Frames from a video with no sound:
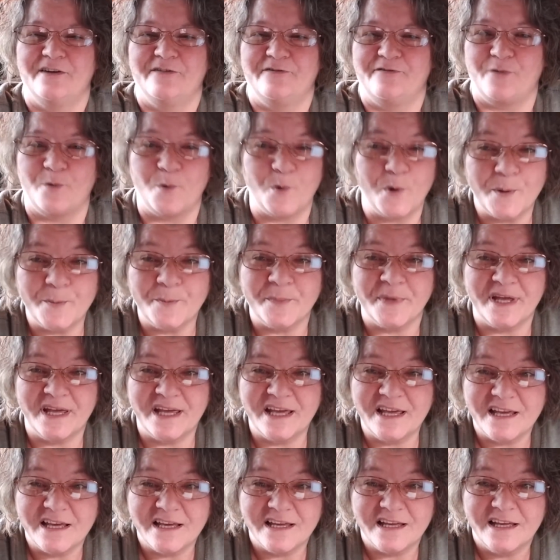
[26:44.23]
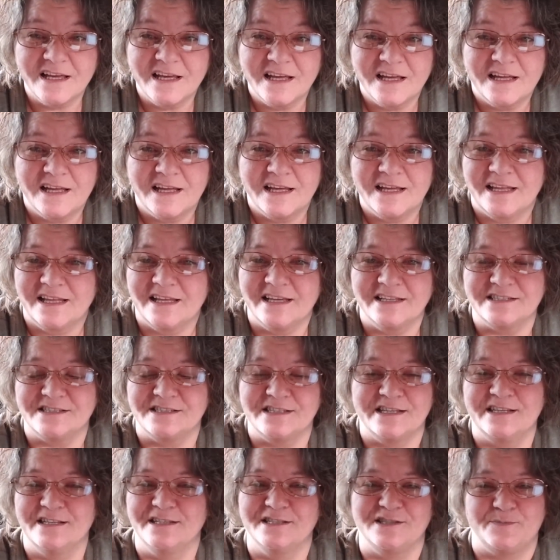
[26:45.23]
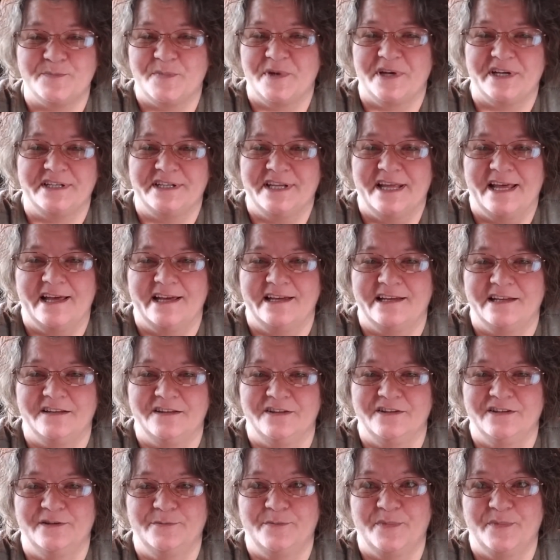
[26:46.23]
for me is spectacular,